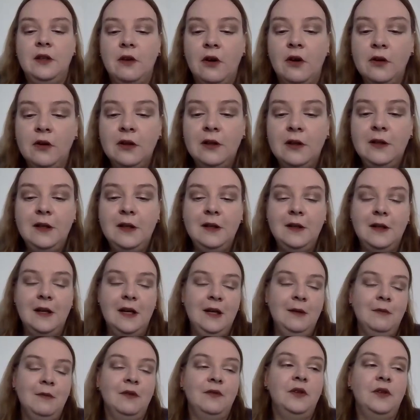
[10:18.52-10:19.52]
the only
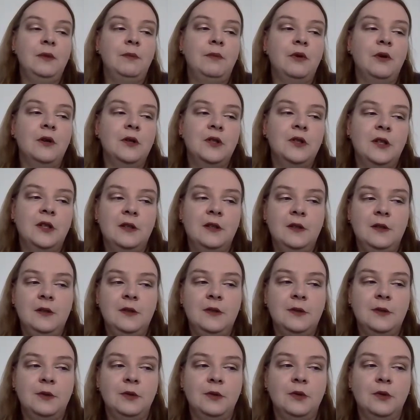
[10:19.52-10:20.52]
aim of the project
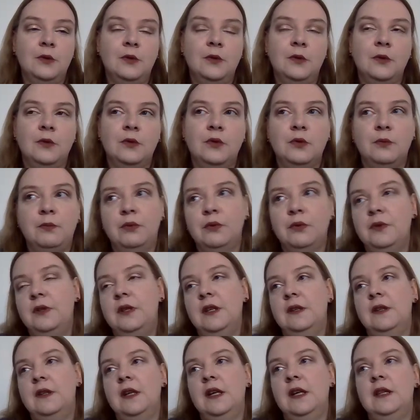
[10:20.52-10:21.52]
is to put
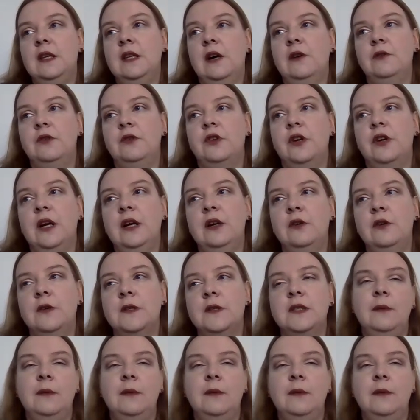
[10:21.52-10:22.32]
the data on DraCor.